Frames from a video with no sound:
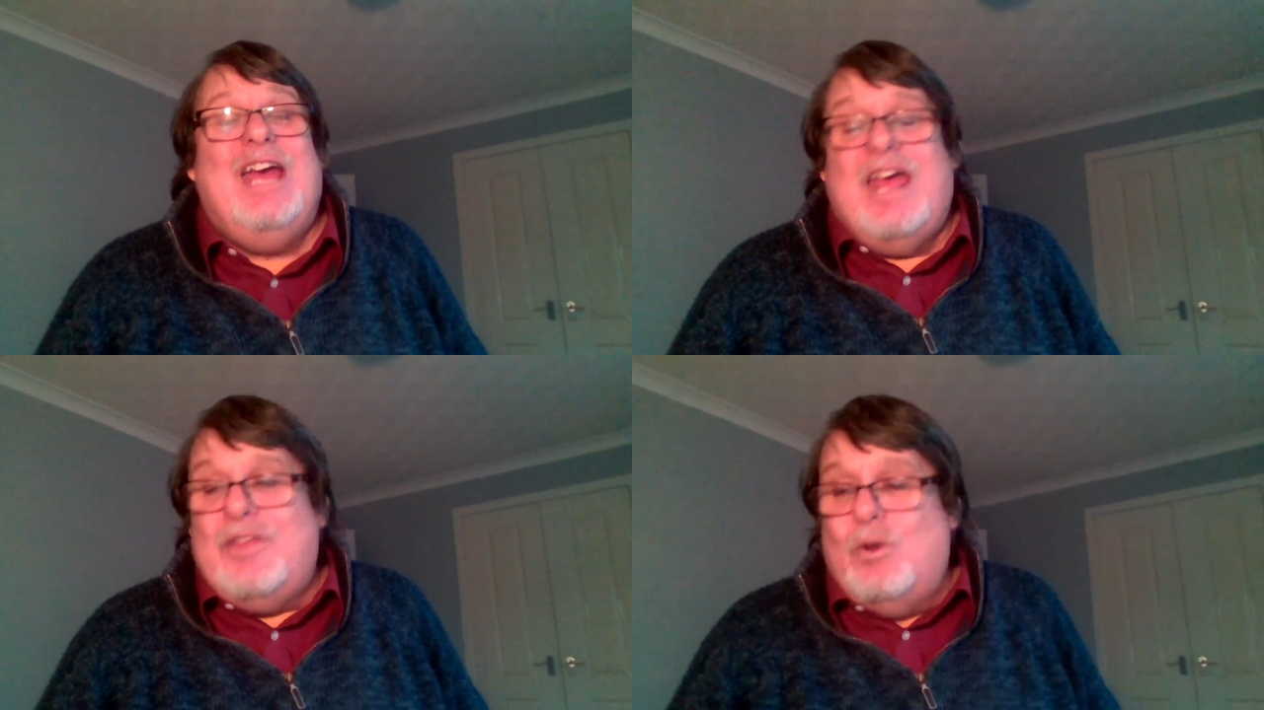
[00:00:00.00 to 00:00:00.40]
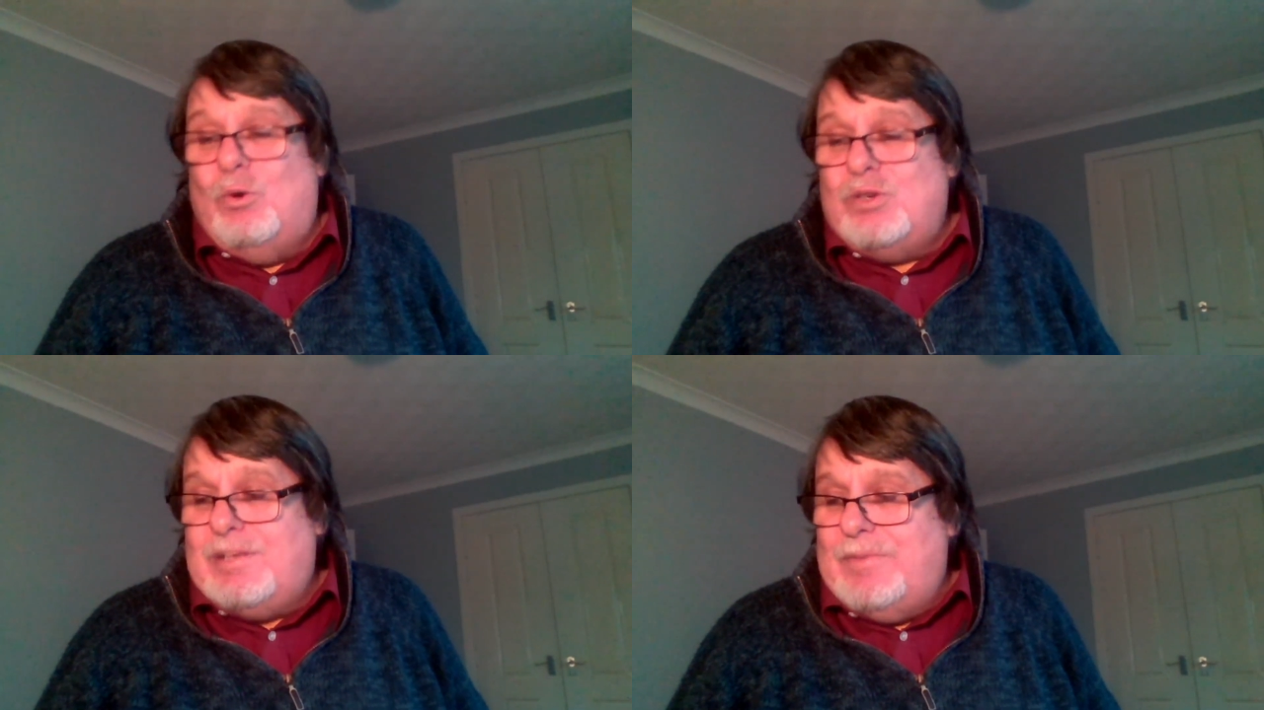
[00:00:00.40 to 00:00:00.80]
And
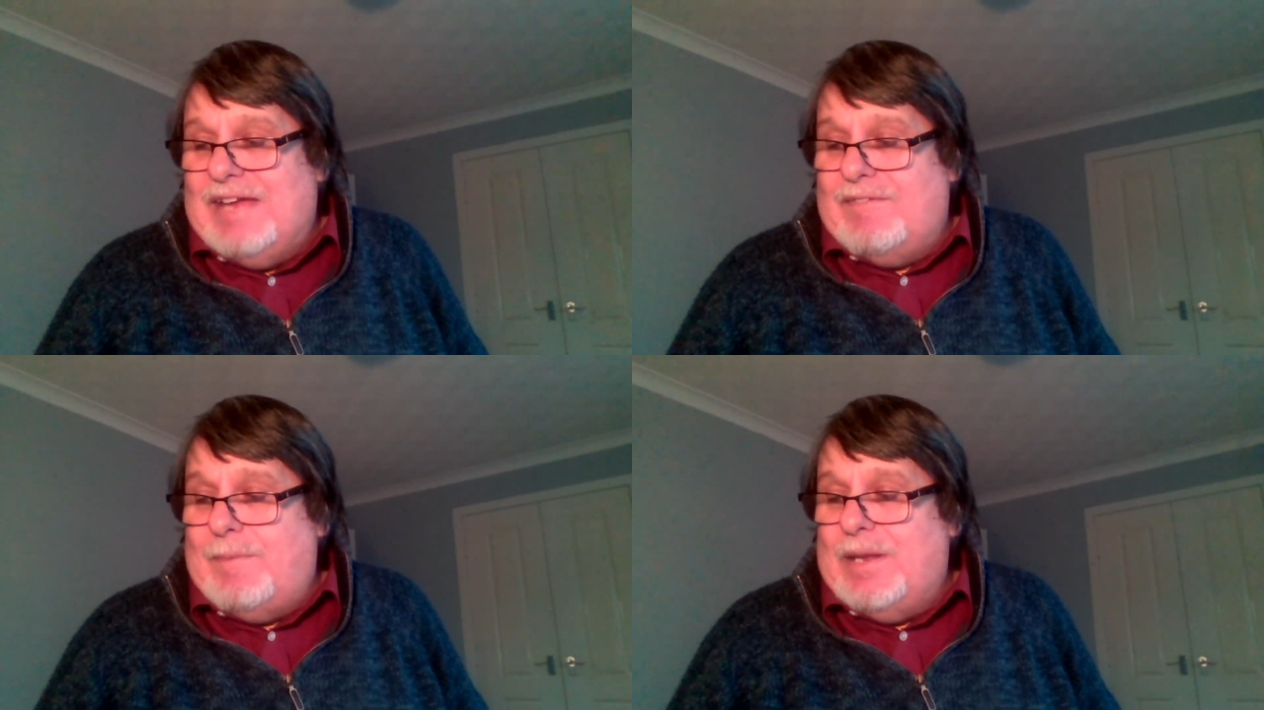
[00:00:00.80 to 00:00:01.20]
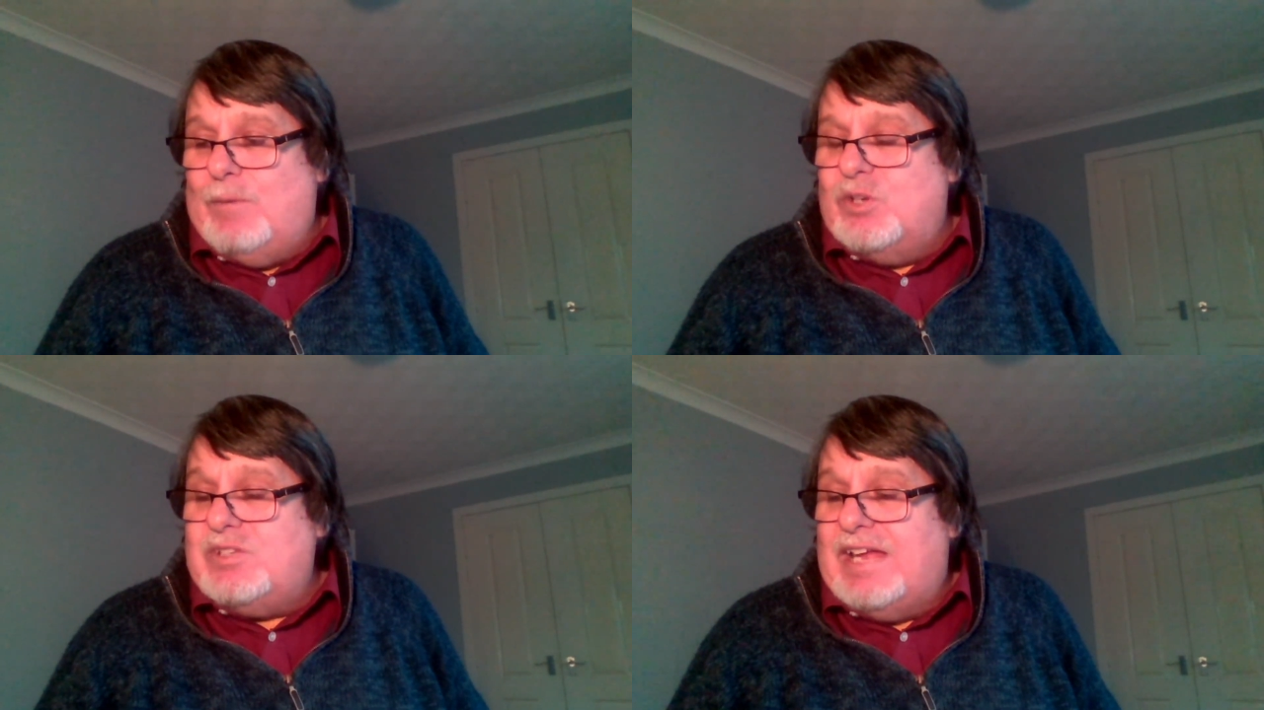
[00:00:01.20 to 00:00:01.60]
also, the other bit
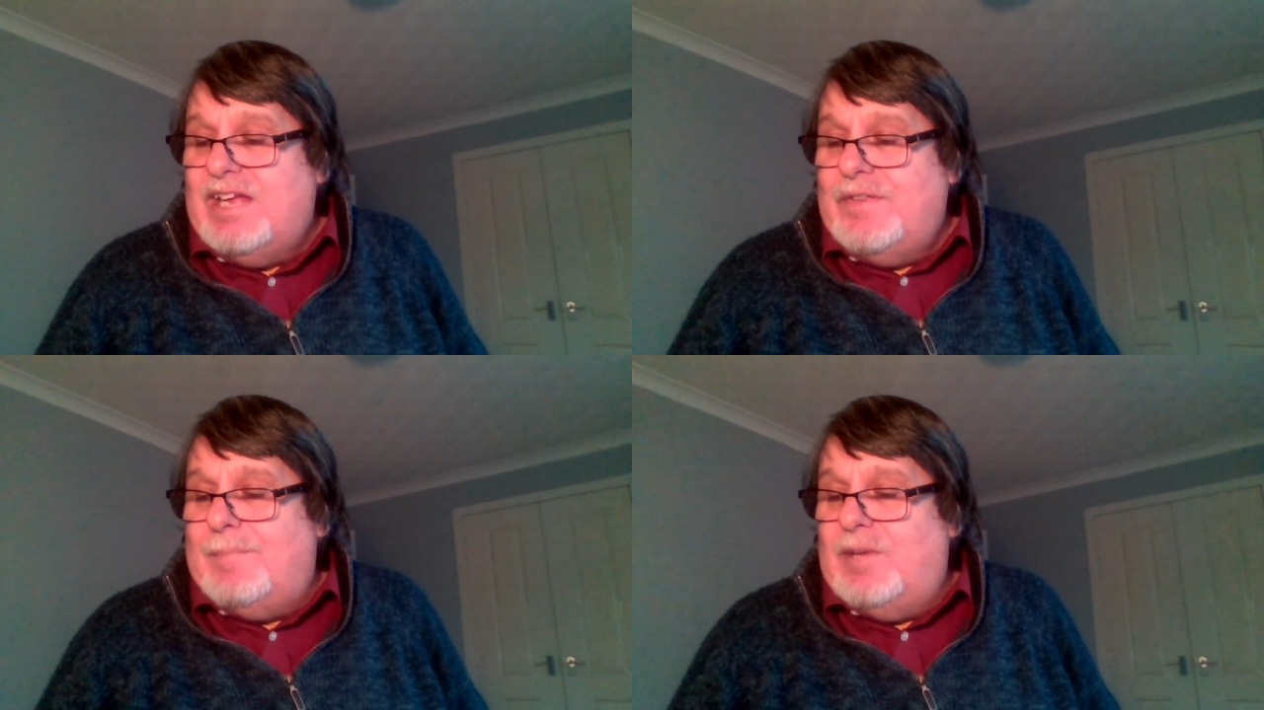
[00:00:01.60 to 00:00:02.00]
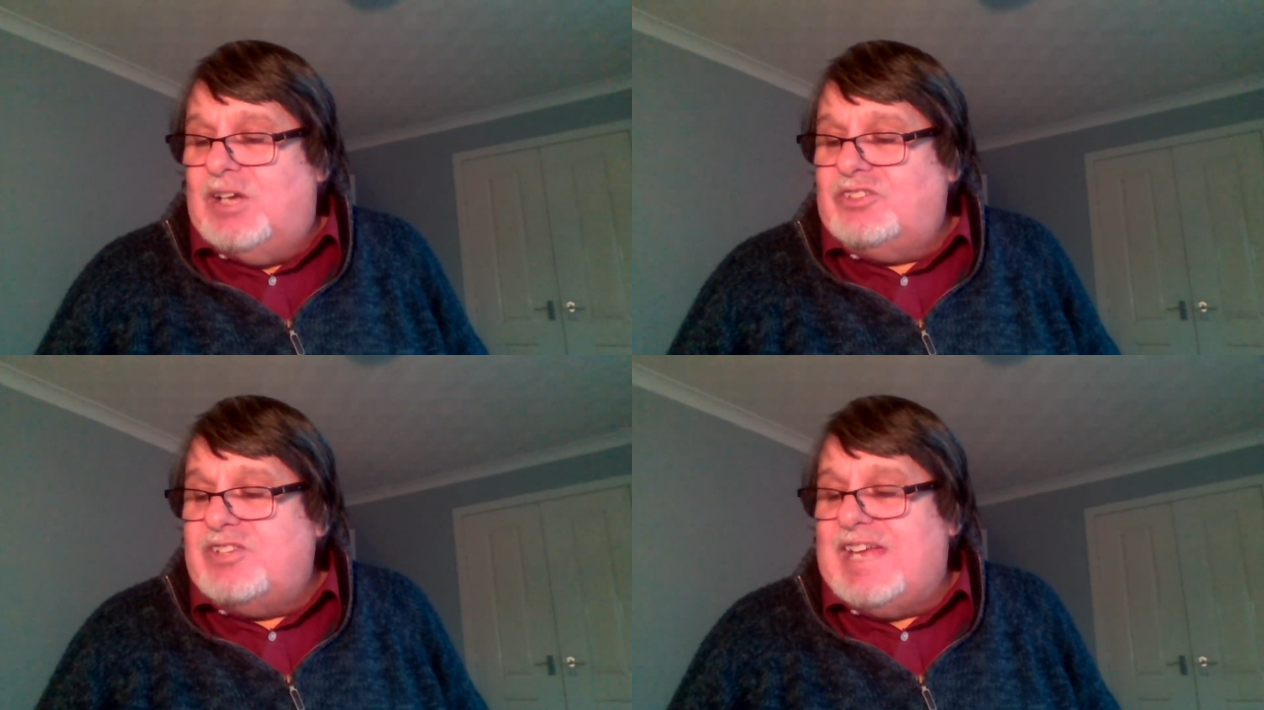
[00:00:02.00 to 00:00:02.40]
was that the
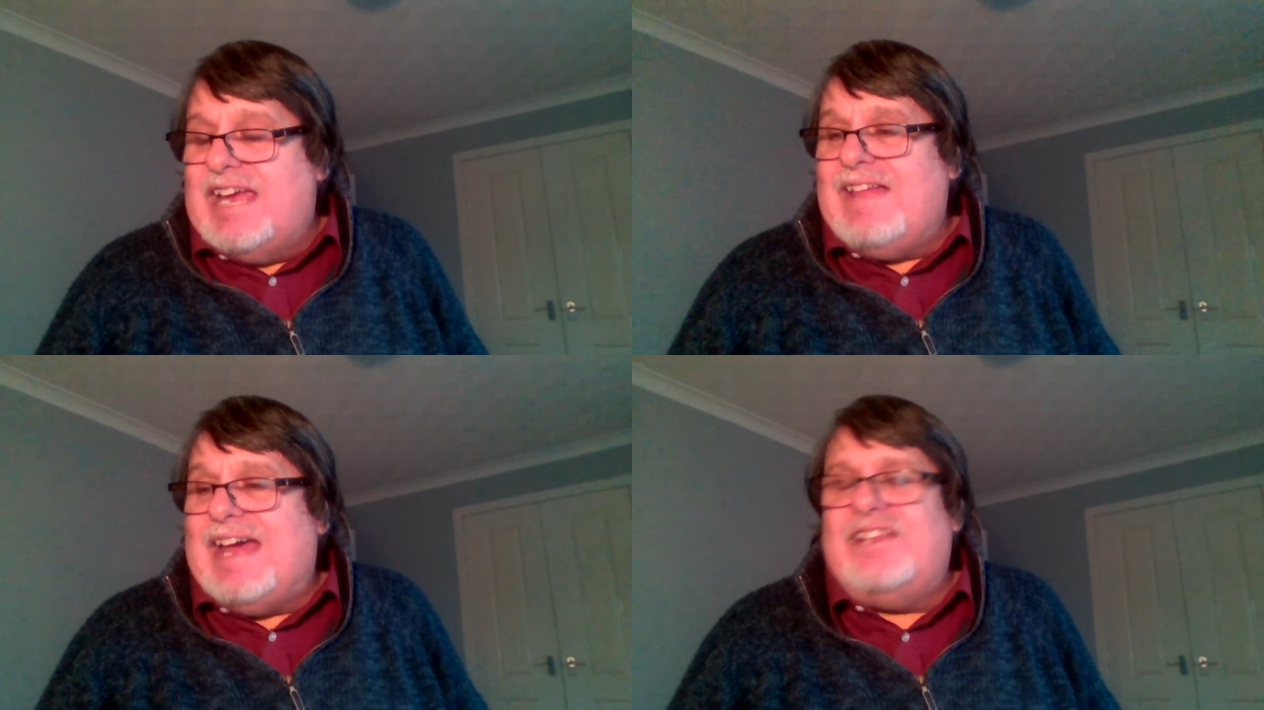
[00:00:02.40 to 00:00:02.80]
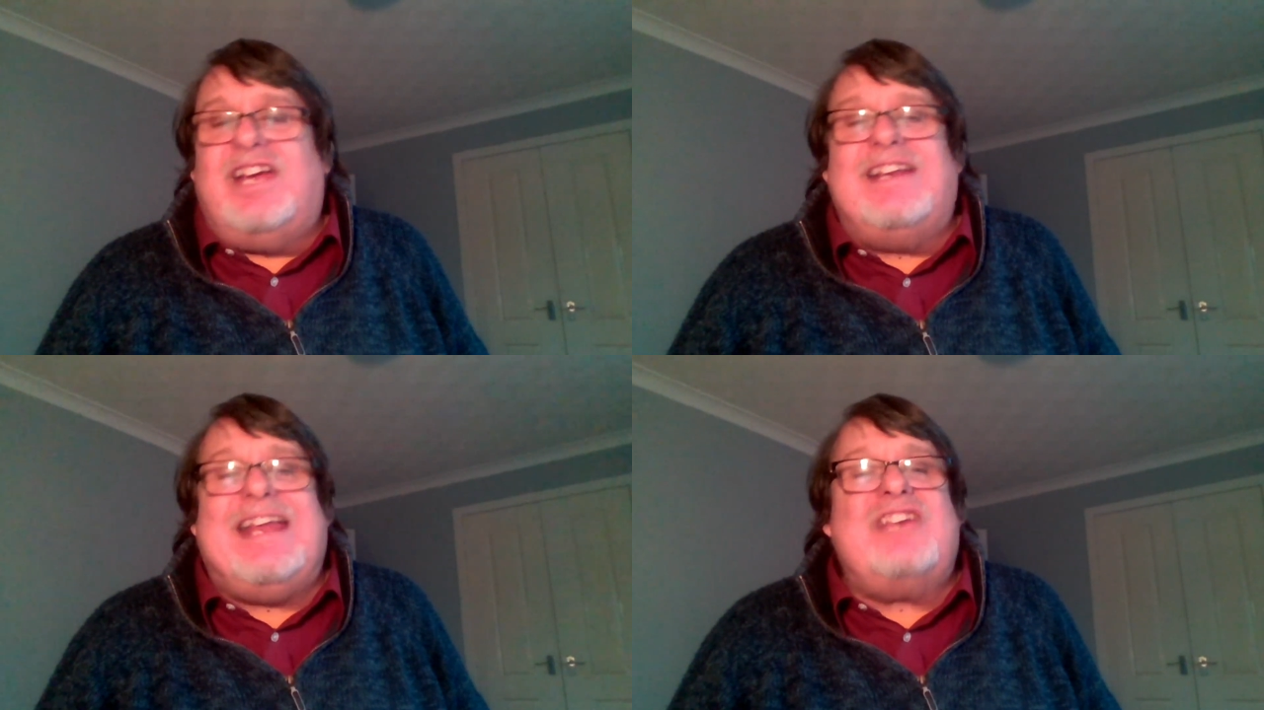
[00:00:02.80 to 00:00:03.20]
master tailor had a
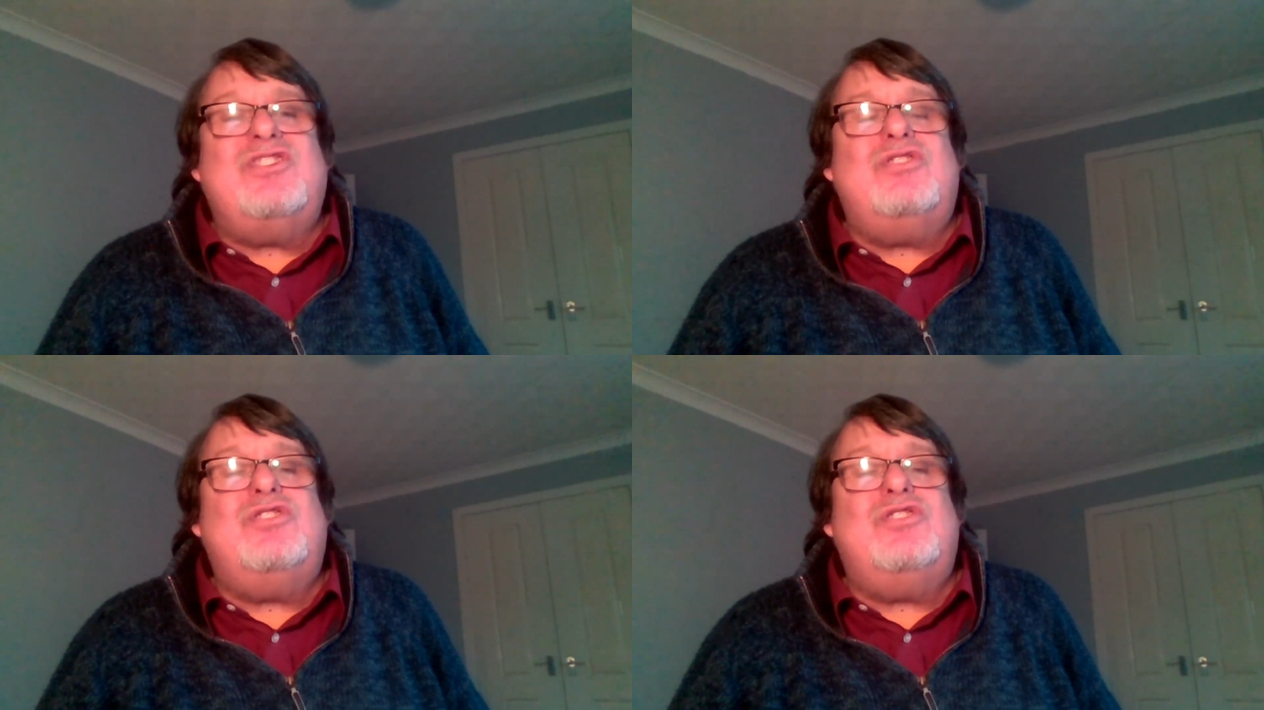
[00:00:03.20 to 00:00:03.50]
connection